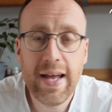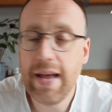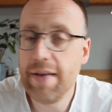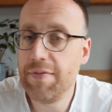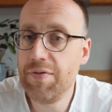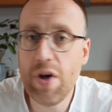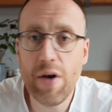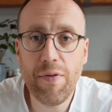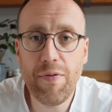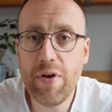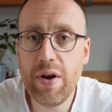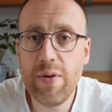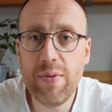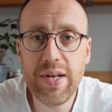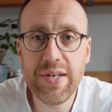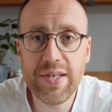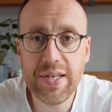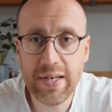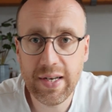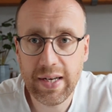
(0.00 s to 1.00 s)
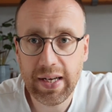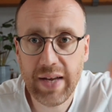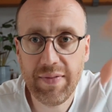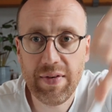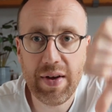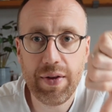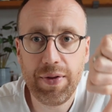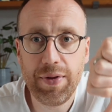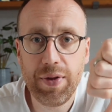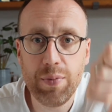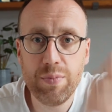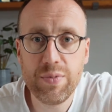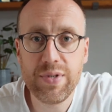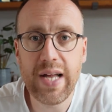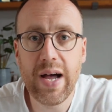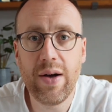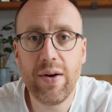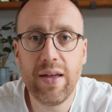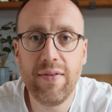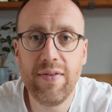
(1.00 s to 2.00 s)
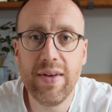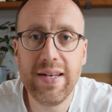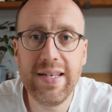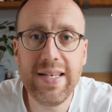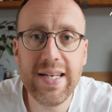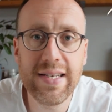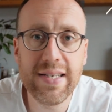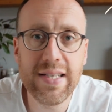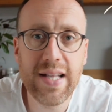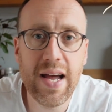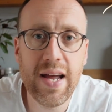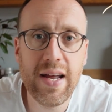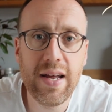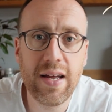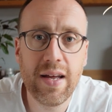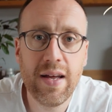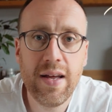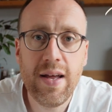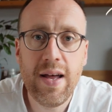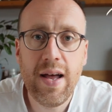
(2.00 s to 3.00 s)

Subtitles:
If not for any reason, give it a thumbs down, give it a dislike.